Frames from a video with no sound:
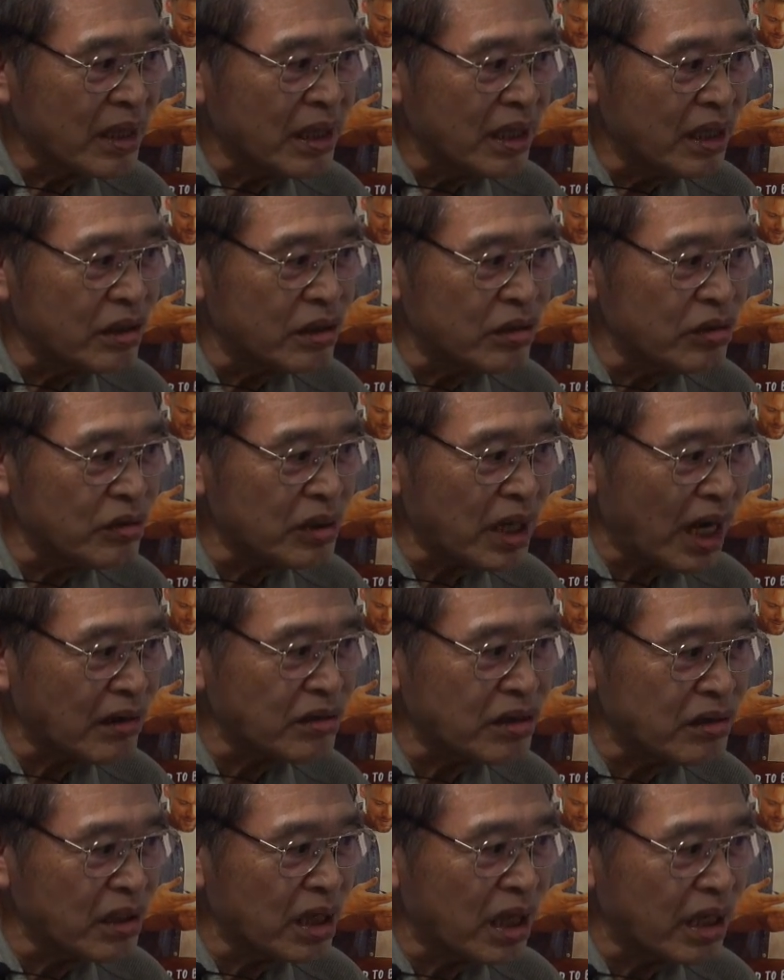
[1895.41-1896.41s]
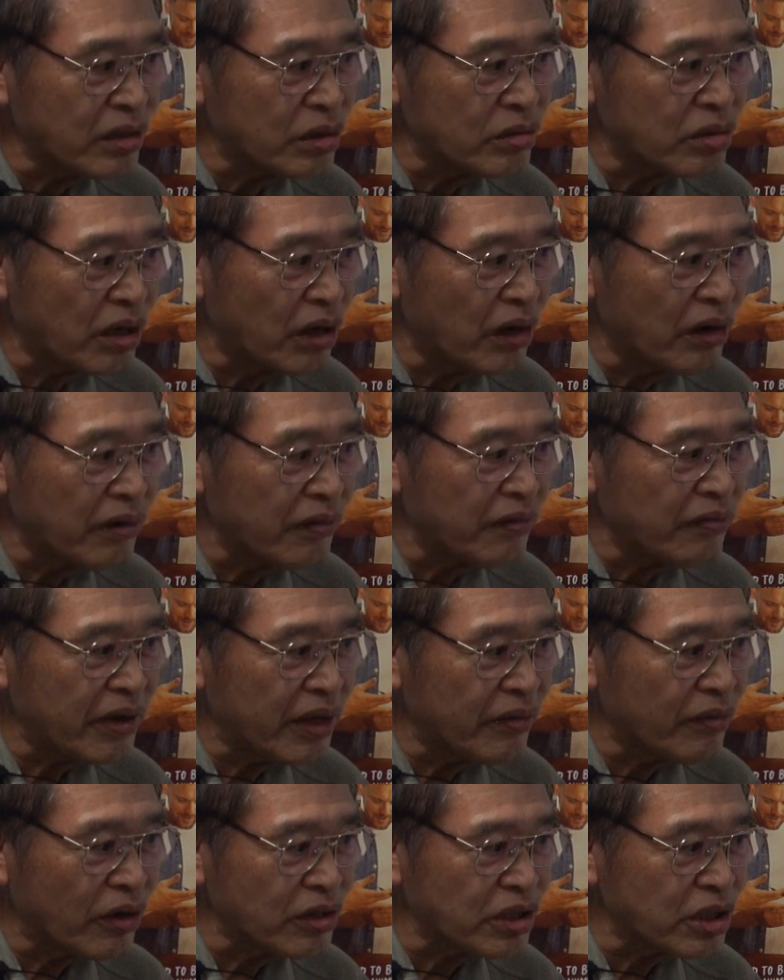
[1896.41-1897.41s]
In 2012,
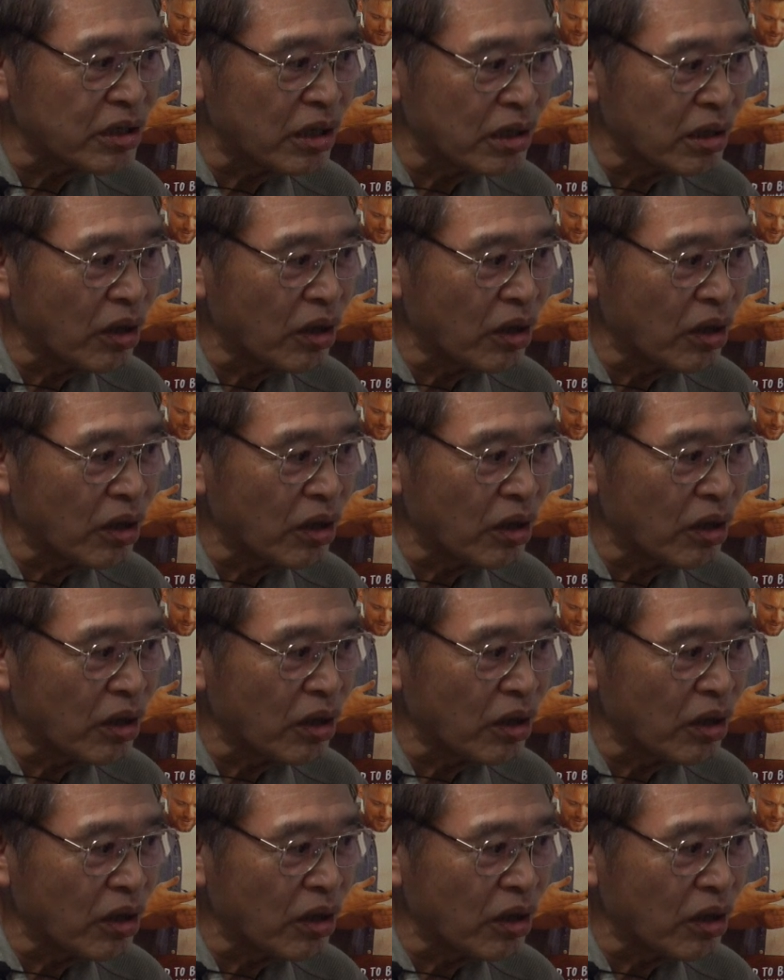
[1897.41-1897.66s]
it was the